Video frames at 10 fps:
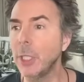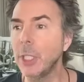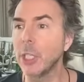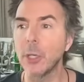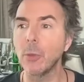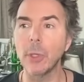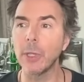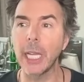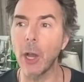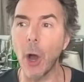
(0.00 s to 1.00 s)
you know
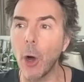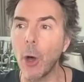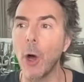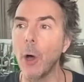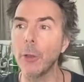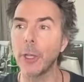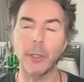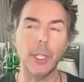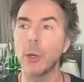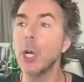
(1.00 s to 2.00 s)
like all all the
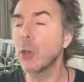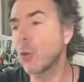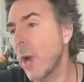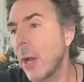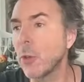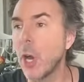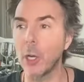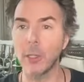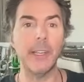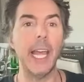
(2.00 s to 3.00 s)
you know
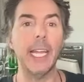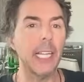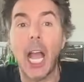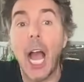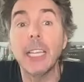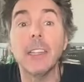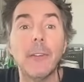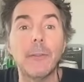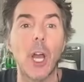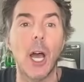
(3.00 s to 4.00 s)
groundhog day like i
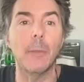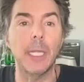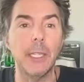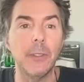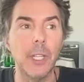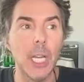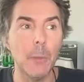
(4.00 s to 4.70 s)
loved comedies